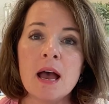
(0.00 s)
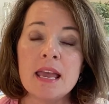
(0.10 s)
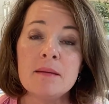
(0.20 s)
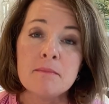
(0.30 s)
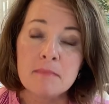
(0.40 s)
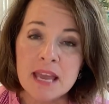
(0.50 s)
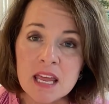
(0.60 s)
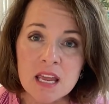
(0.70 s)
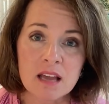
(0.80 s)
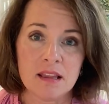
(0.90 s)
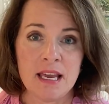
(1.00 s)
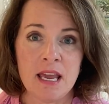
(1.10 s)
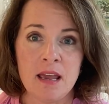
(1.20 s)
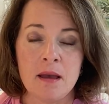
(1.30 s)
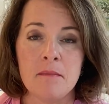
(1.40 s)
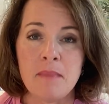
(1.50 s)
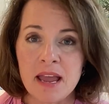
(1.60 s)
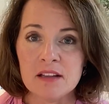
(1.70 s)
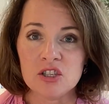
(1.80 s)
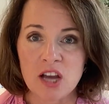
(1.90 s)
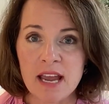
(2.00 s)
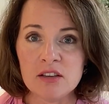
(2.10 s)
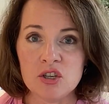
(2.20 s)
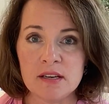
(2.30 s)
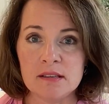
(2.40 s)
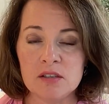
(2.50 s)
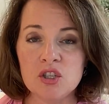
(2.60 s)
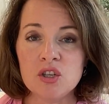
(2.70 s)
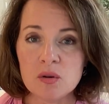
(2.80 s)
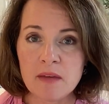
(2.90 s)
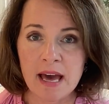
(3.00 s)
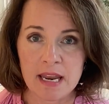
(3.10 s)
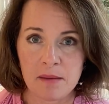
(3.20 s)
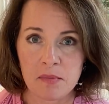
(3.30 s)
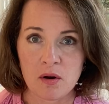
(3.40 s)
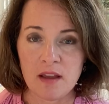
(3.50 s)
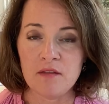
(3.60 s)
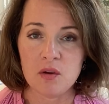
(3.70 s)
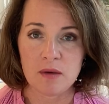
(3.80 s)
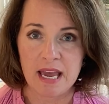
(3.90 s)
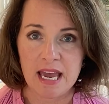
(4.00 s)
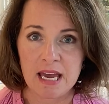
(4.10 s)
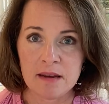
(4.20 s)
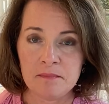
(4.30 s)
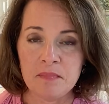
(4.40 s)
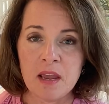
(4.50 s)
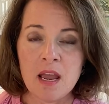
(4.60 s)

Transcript: immediately make changes to that number if you can,